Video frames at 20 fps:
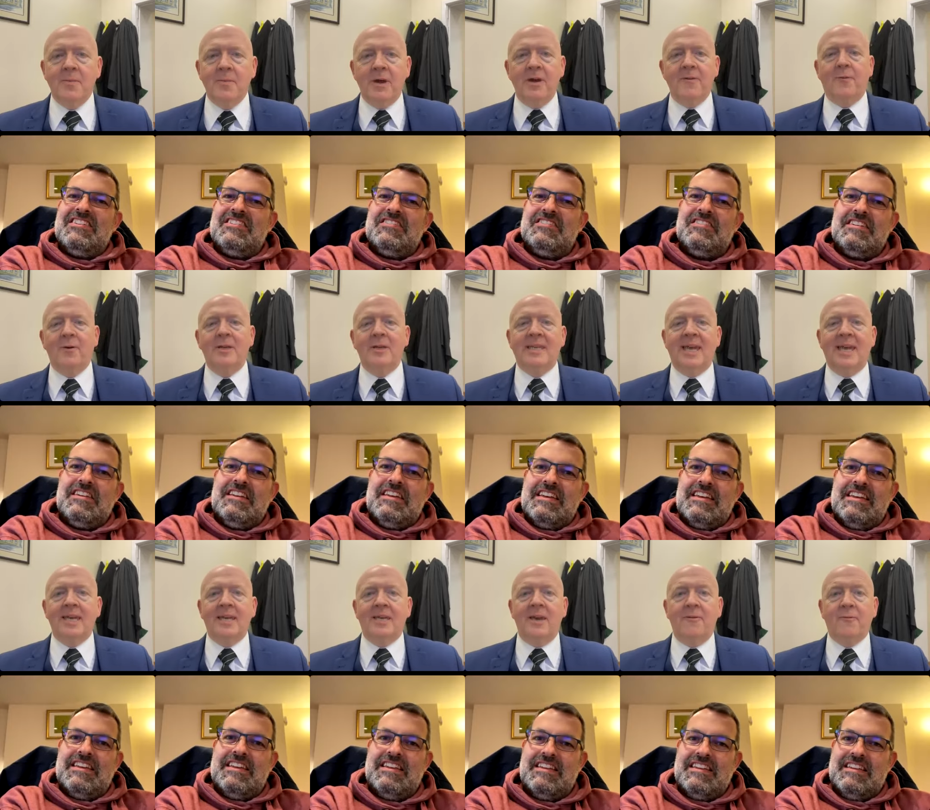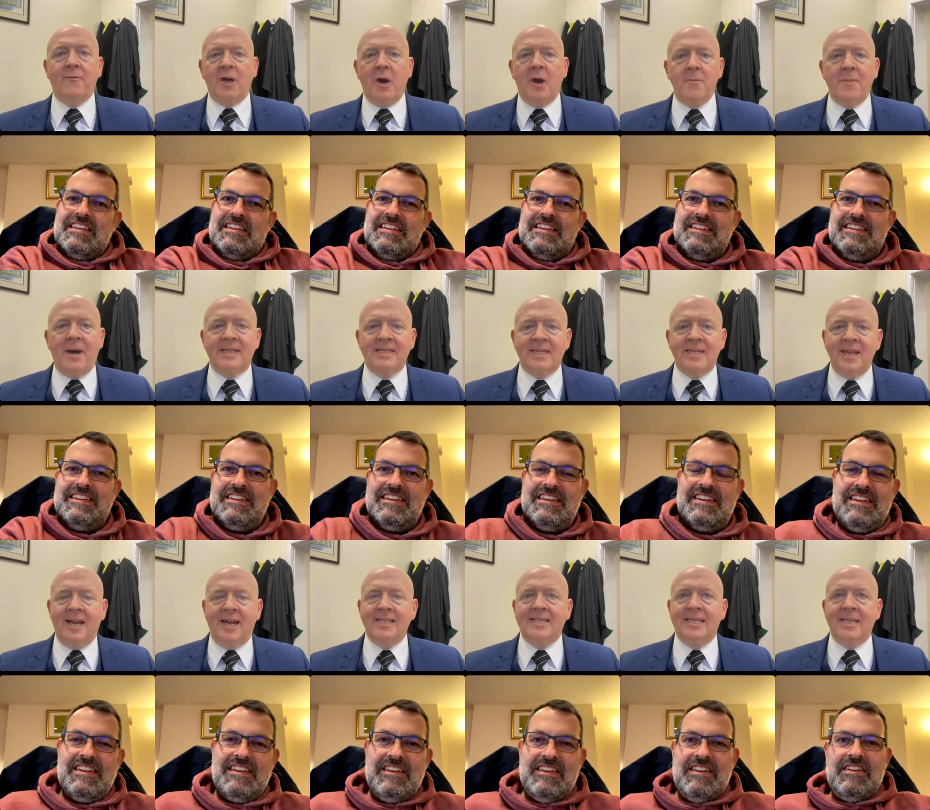Speaker 1: But if we take, if we go back to
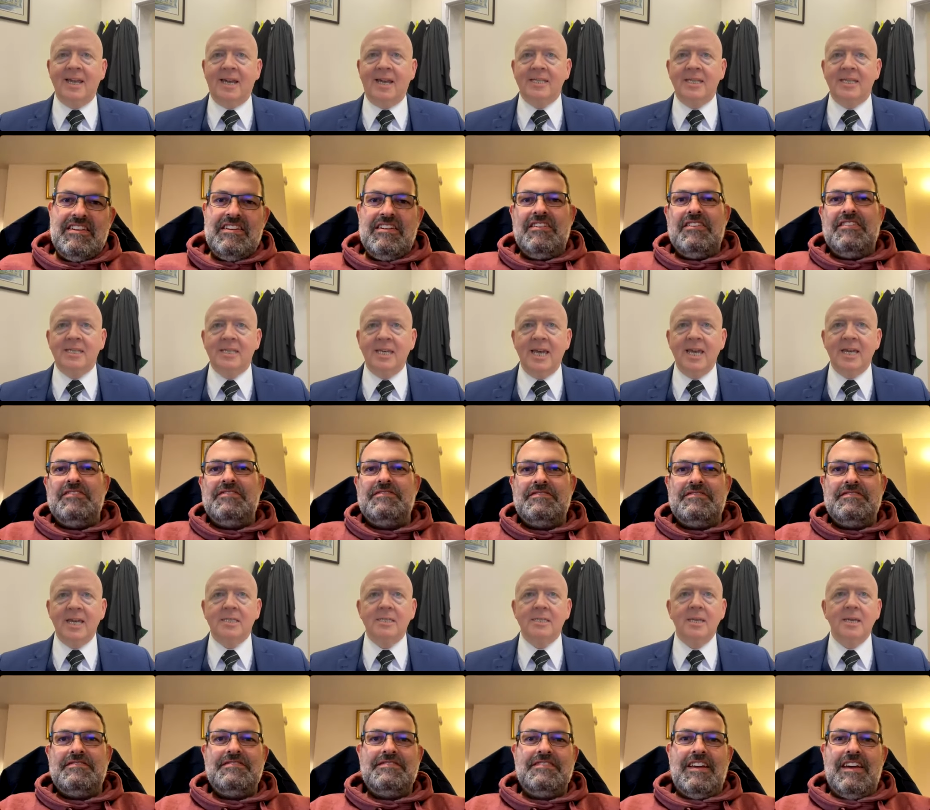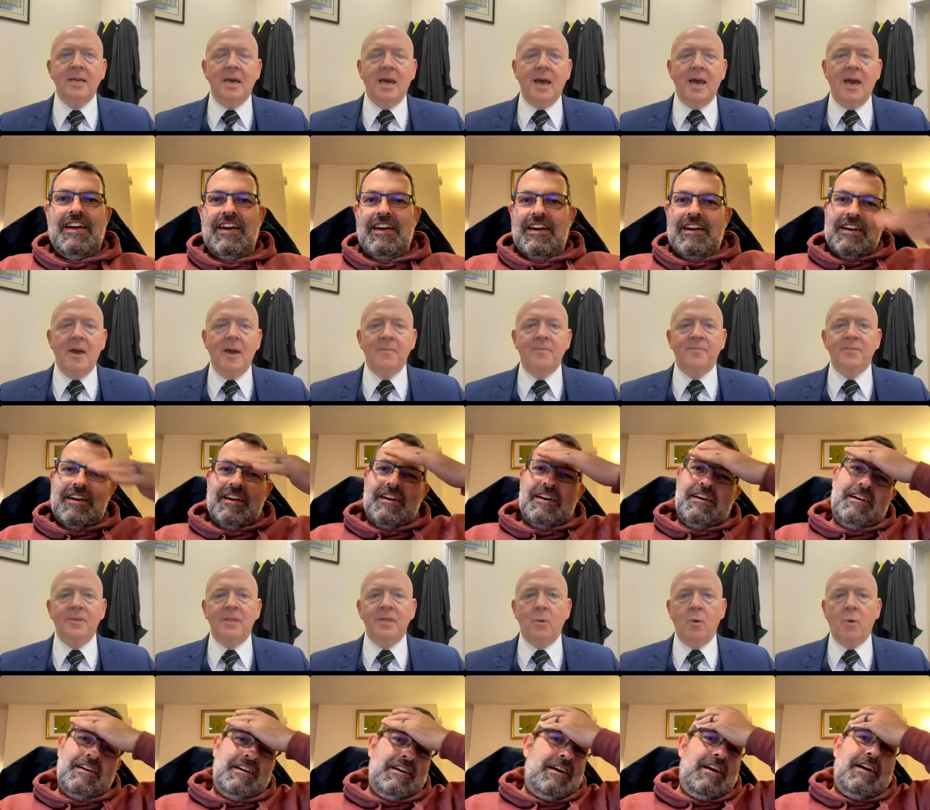1996, um,
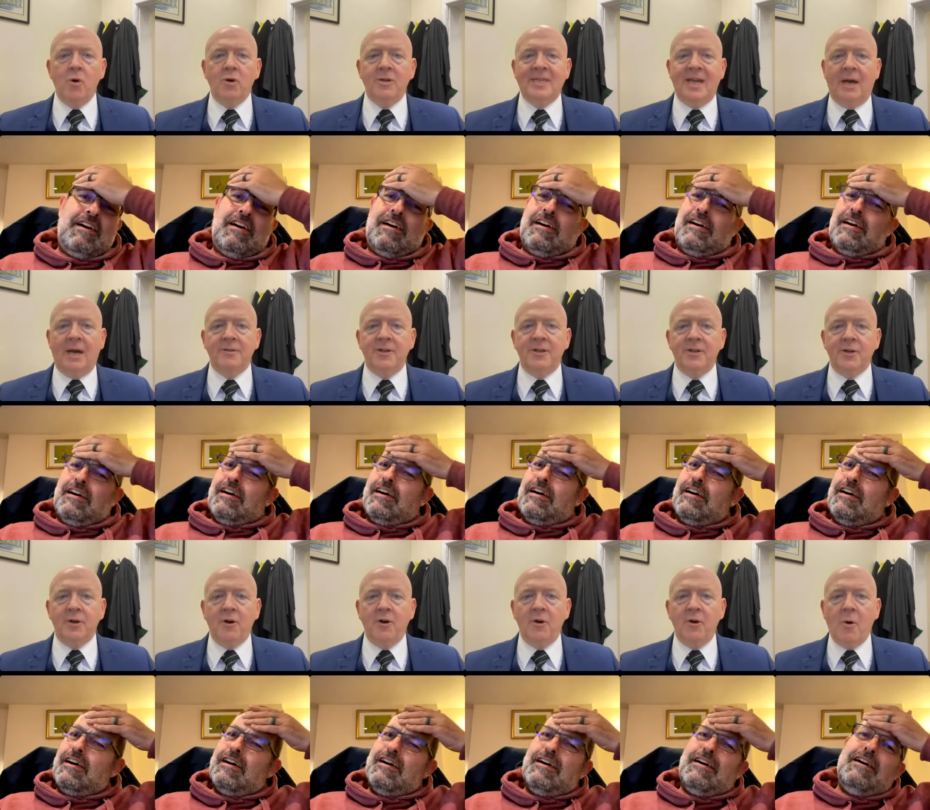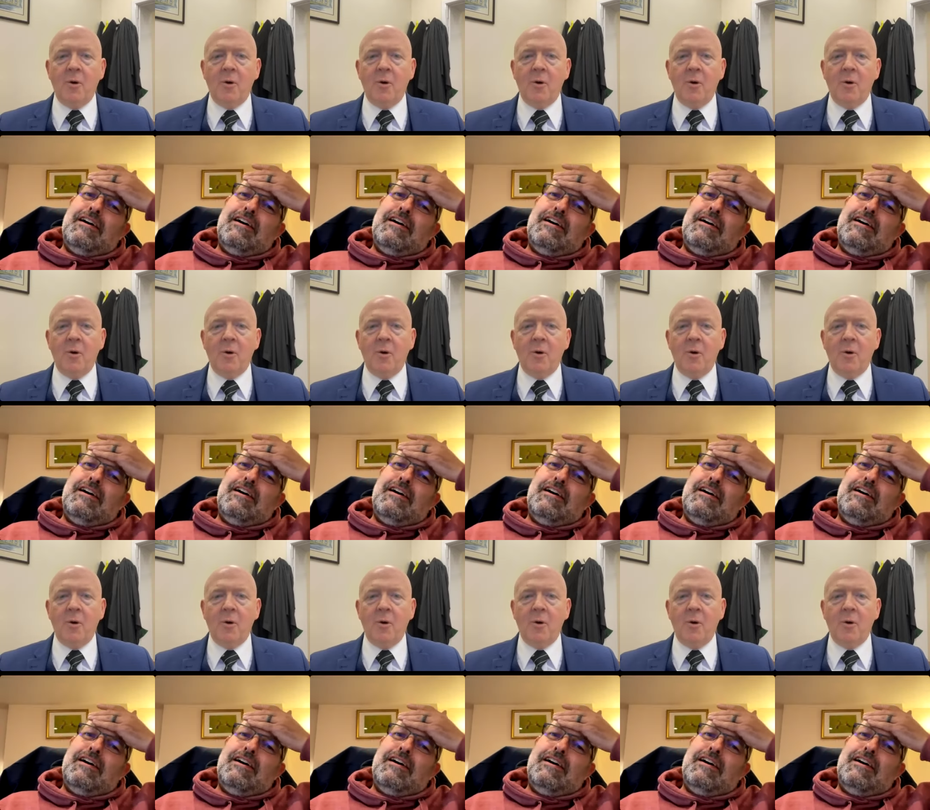you walked out the door.